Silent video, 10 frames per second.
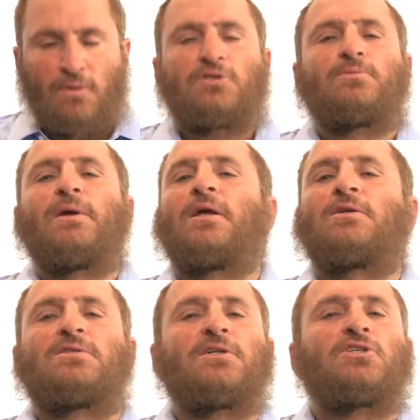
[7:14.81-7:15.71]
which
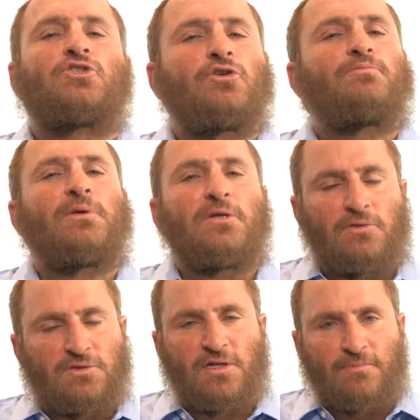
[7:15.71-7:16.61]
means that it shouldn't be
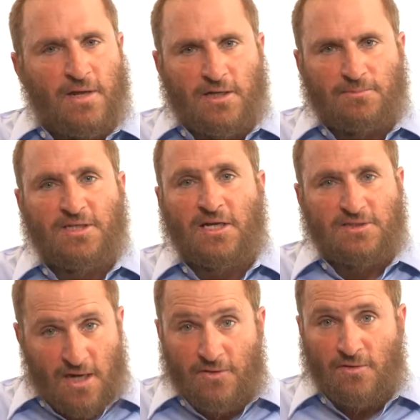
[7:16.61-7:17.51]
used in make-up
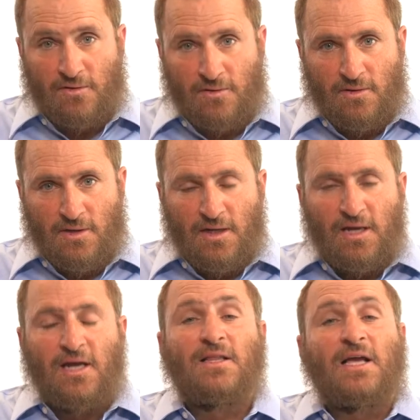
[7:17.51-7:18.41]
sex either,
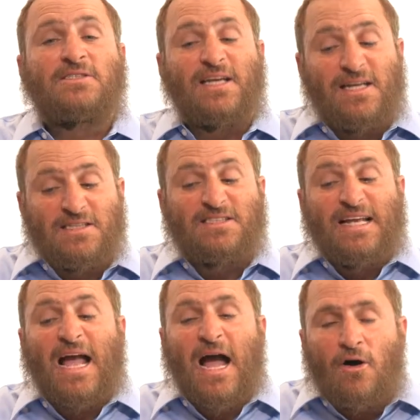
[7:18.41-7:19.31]
unless it is
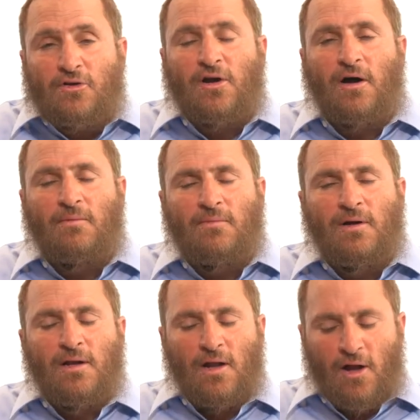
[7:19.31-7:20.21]
the outcome
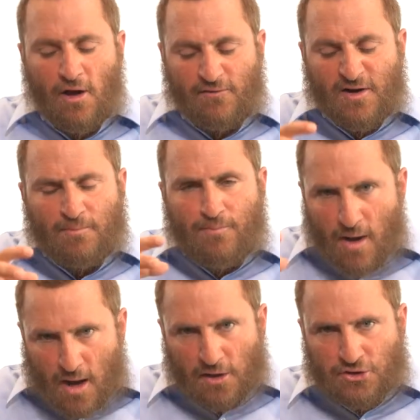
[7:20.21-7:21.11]
of an
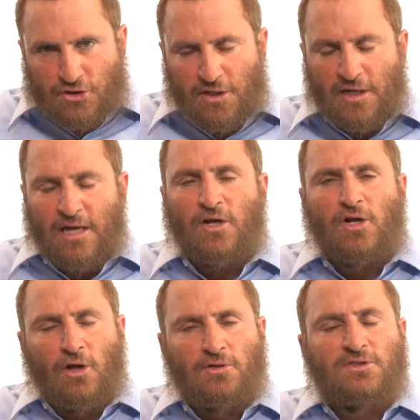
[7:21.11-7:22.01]
apology and a
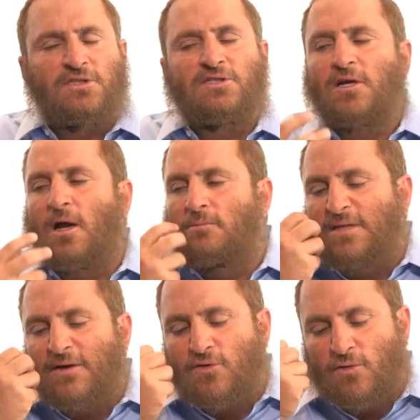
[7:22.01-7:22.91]
closeness that comes
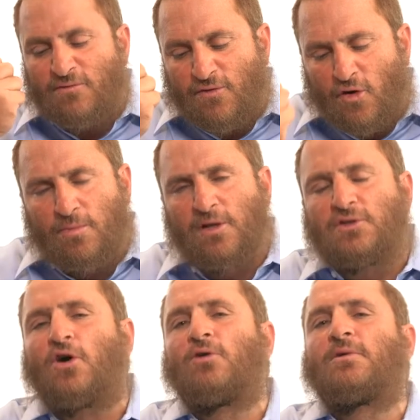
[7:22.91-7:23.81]
after a verbal
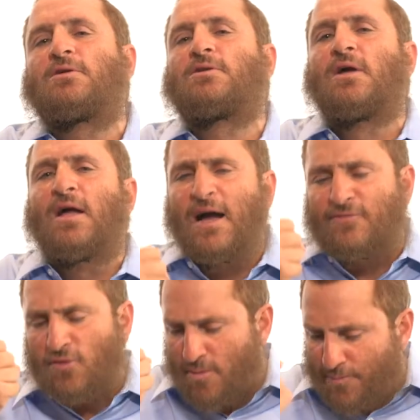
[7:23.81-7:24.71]
atonement,
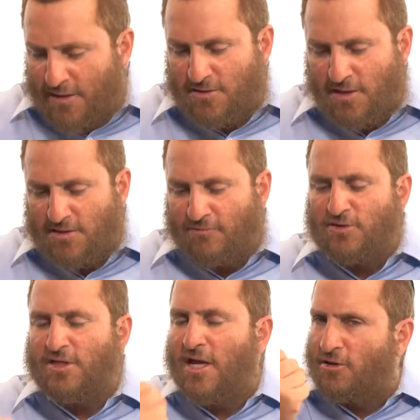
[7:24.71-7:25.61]
after repentance, after
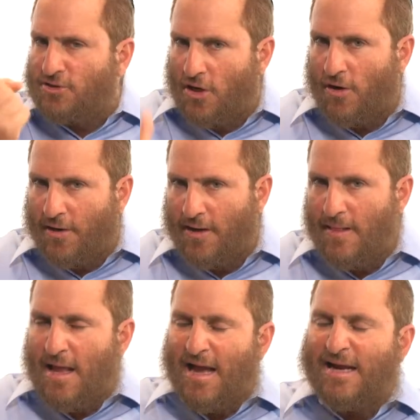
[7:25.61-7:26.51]
saying you're sorry,
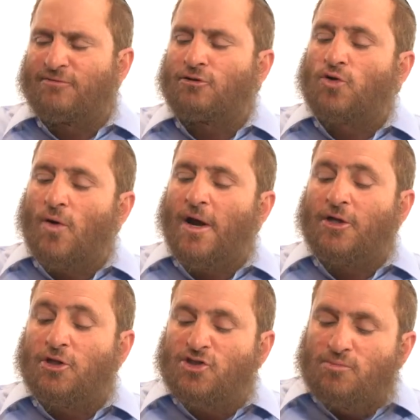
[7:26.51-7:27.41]
and after trying
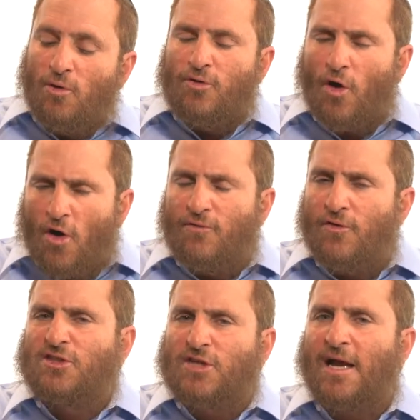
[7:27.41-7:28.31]
to smooth over
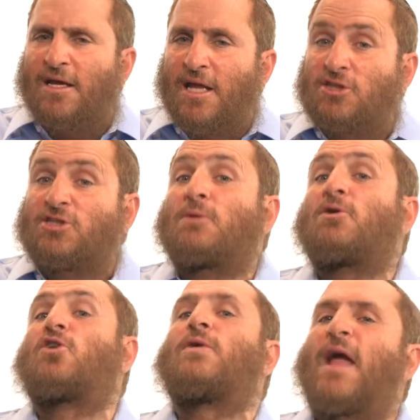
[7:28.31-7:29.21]
the jagged edges that
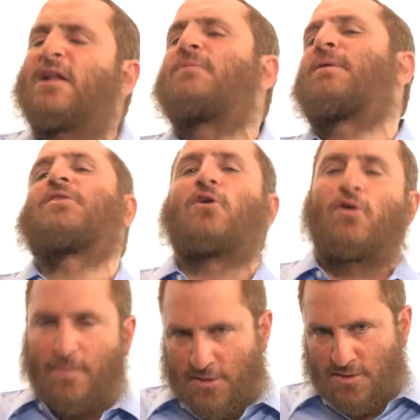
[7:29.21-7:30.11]
were created by the
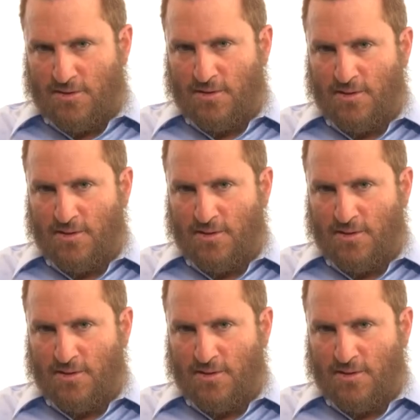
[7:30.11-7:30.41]
arguments.